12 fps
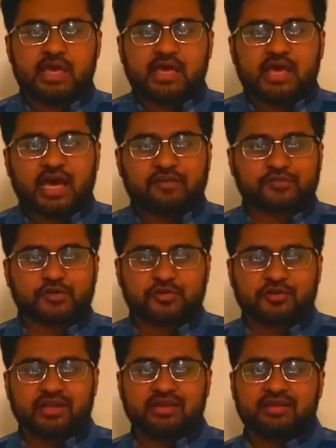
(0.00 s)
After
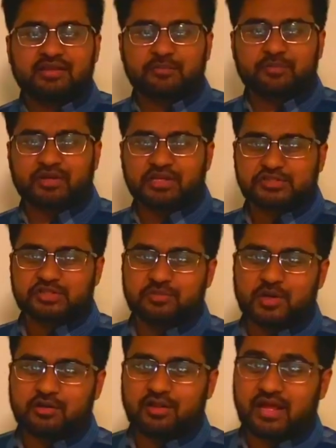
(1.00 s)
creating a prediction
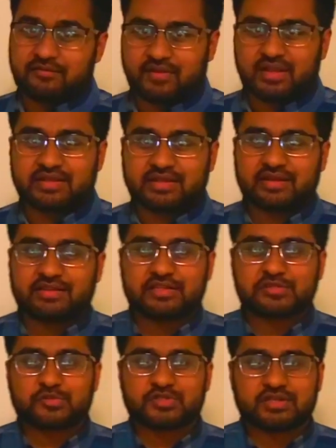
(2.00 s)
model and validating these
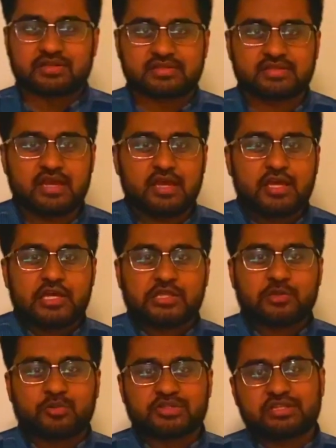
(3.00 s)
results, the
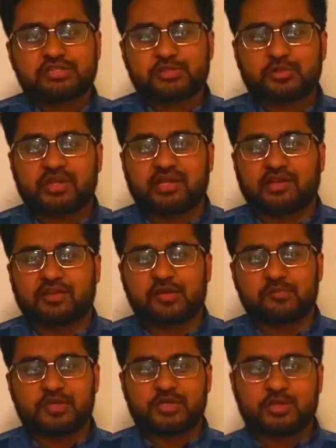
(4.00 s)
results shown here can be
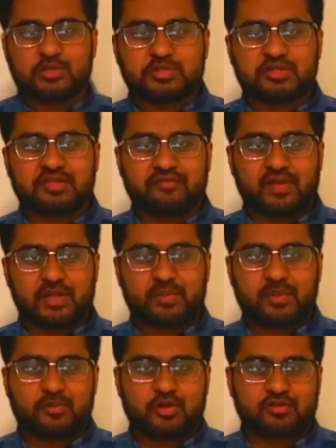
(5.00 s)
used to develop a
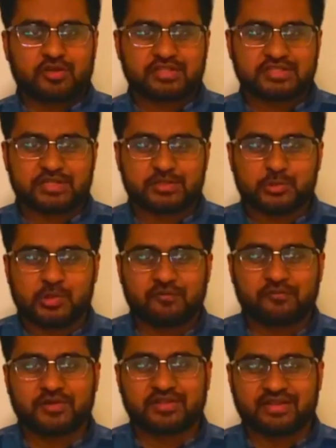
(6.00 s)
prognostic tool
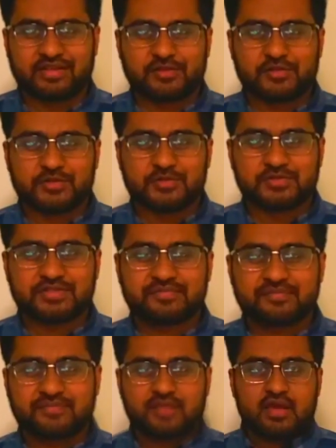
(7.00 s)
for clinical use.
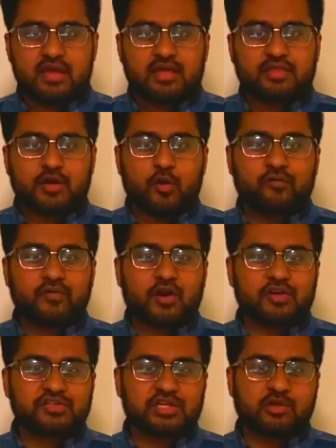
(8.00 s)
The
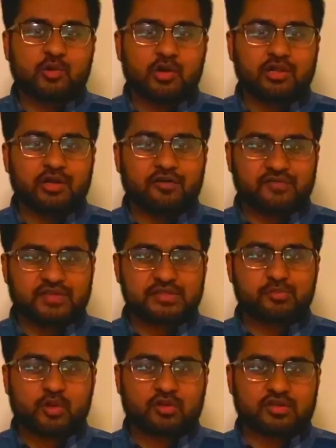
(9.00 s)
overarching goal of this
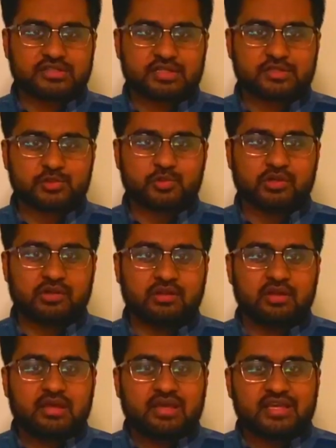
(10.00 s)
prognostic tool
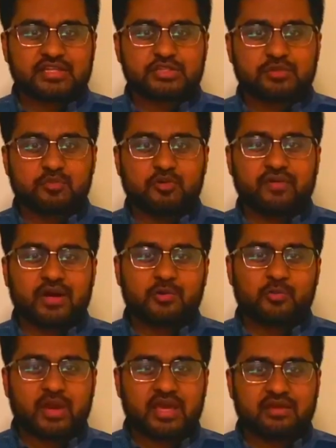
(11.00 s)
is to move
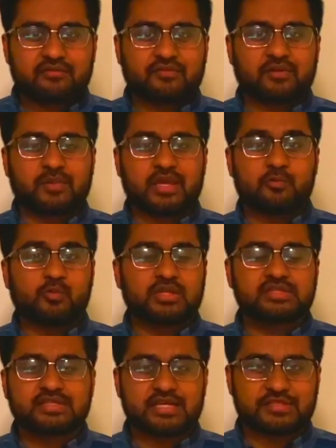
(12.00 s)
away from a
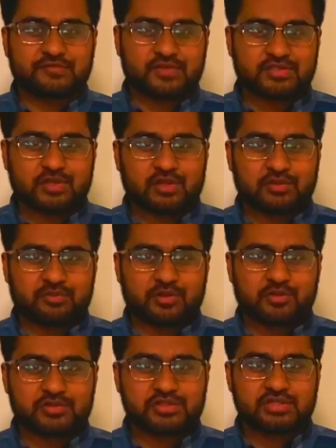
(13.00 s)
one-size-fits-all
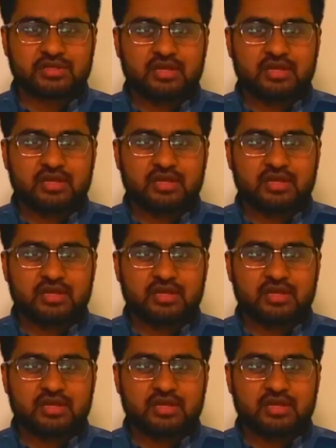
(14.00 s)
approach